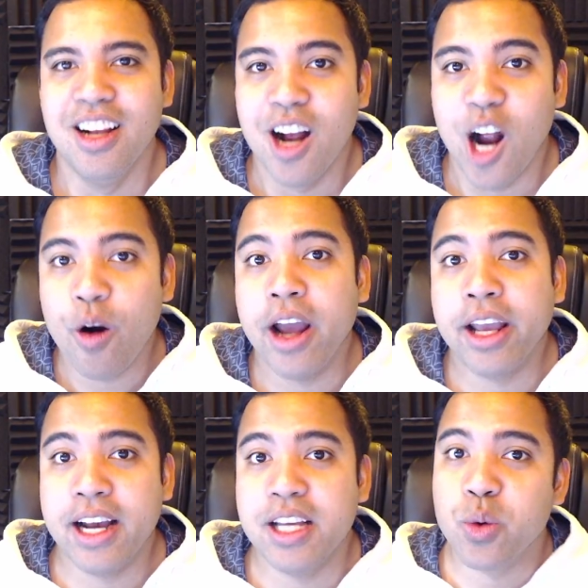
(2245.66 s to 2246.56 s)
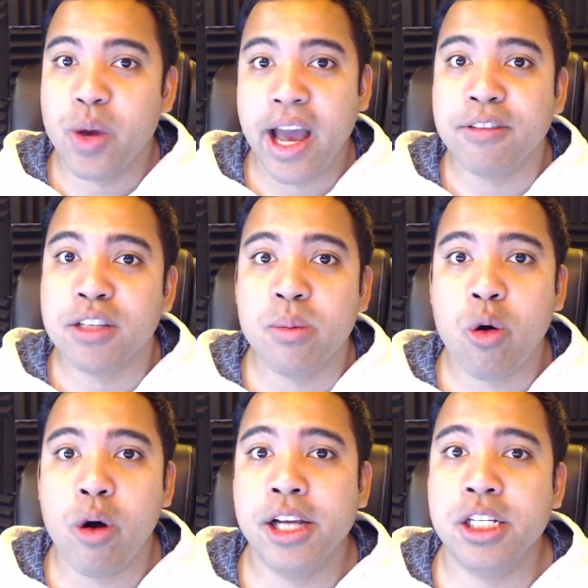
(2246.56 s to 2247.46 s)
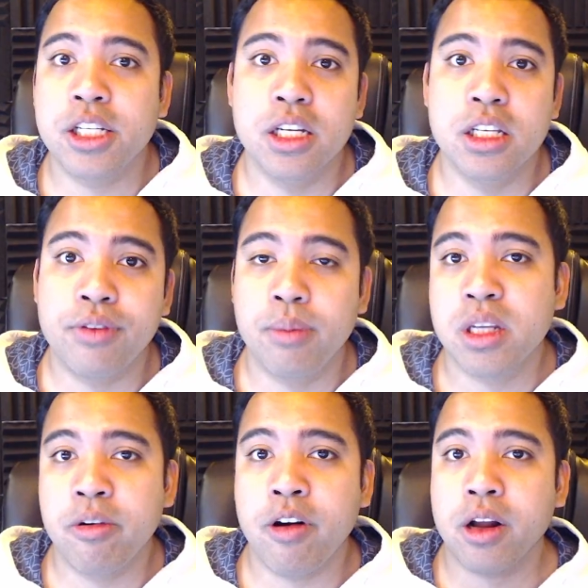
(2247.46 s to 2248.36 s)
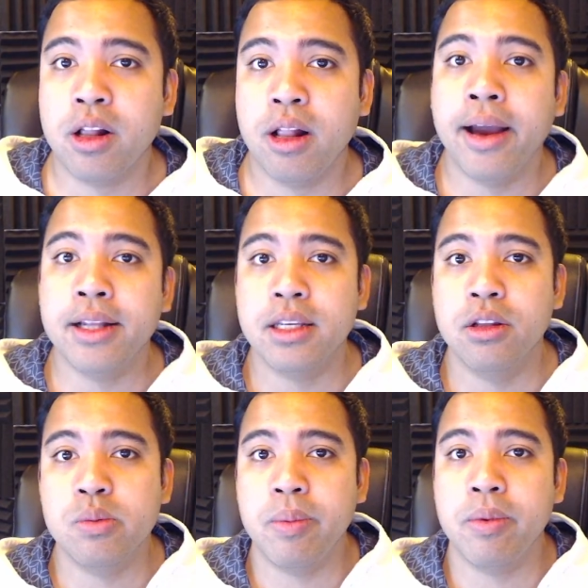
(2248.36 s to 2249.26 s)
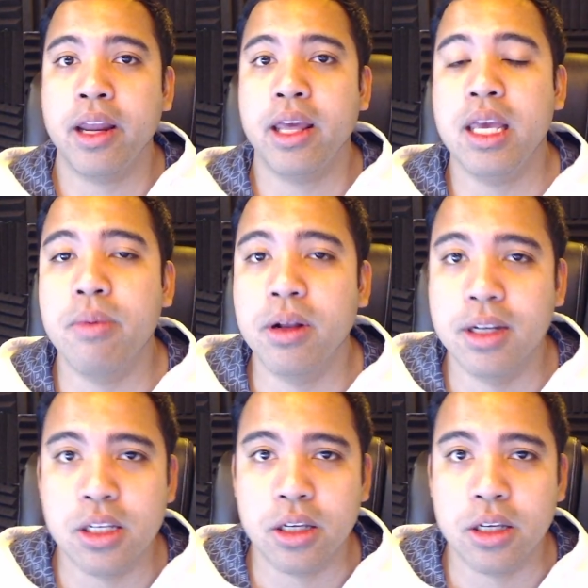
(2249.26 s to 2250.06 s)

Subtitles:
Alright guys, we have some questions from some of our clients and those people that emailed us.